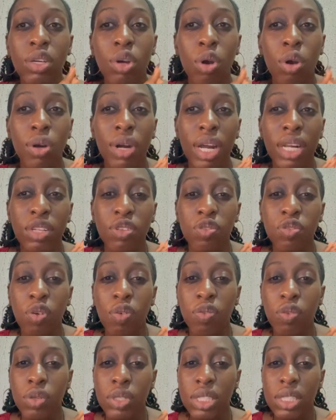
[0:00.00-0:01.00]
orally
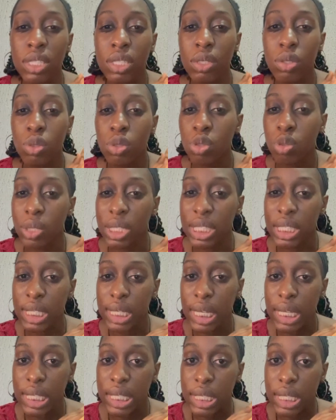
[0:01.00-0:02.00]
for 14 to
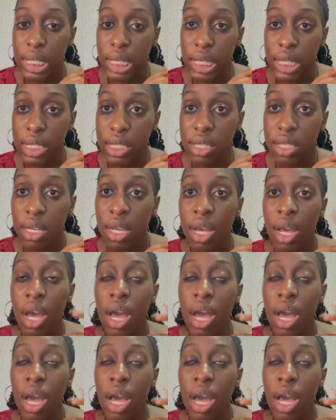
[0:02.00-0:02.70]
28 days,